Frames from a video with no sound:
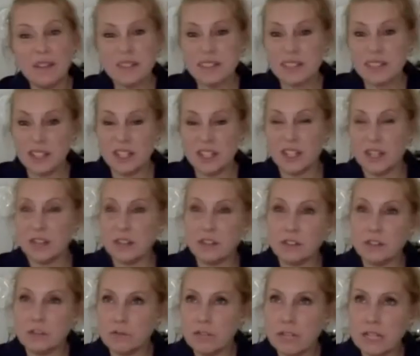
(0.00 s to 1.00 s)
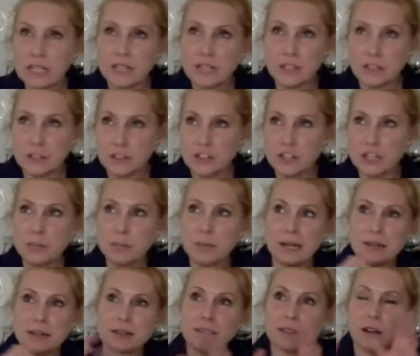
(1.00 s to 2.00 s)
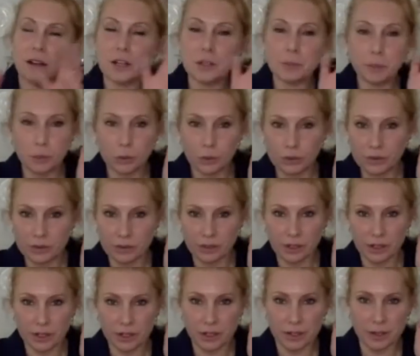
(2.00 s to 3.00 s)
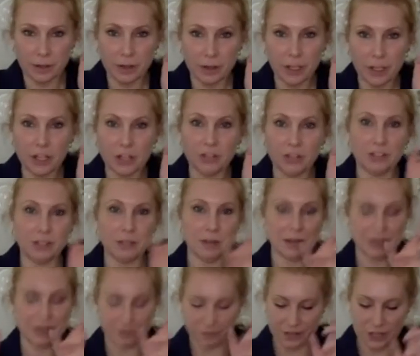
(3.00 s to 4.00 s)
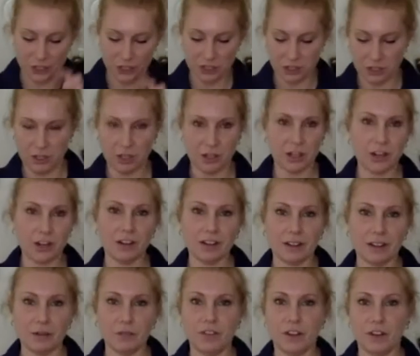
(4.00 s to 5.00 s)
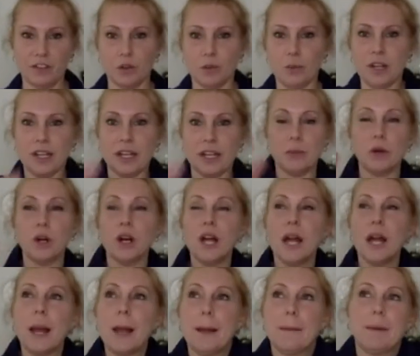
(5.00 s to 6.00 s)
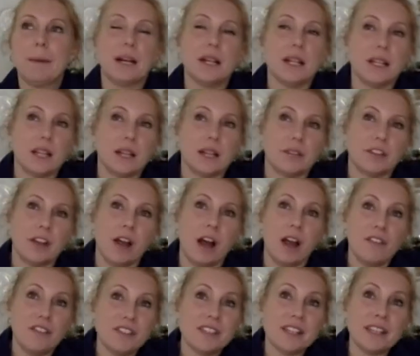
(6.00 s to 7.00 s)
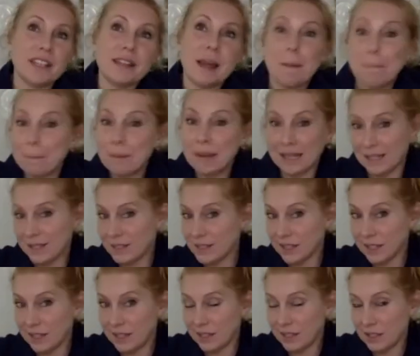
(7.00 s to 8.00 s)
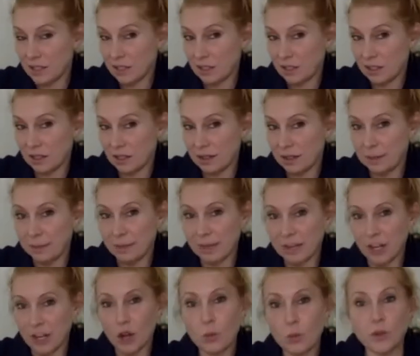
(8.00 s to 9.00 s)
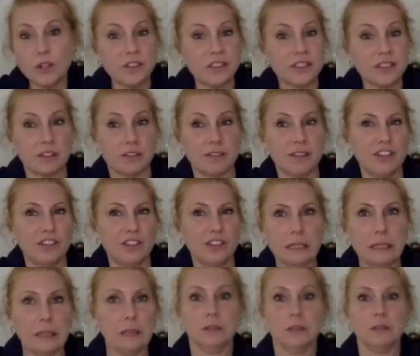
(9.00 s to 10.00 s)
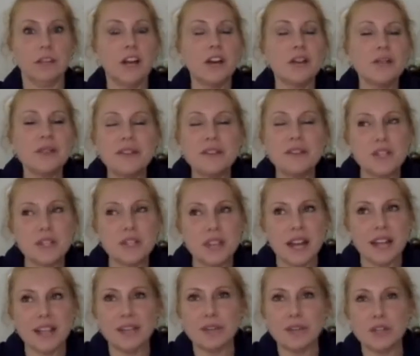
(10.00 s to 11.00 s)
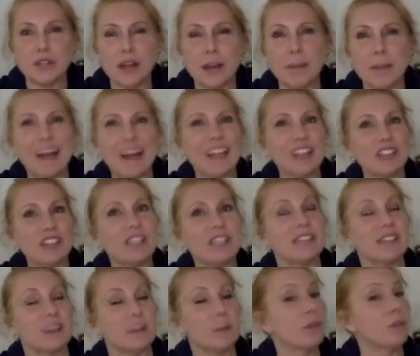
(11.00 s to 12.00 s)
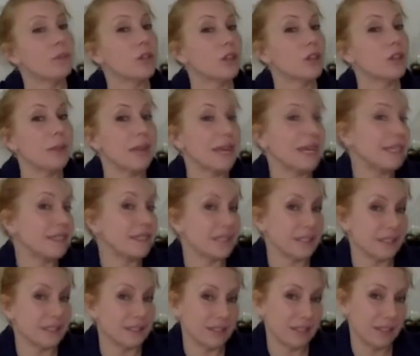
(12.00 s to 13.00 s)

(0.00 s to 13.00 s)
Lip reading: seen, you know, these G-plan sideboards that are hugely back in fashion. You can't get them for love nor money anymore. But I've seen them painted, and I would have said originally, oh no, never do that. But actually, some of them look amazing.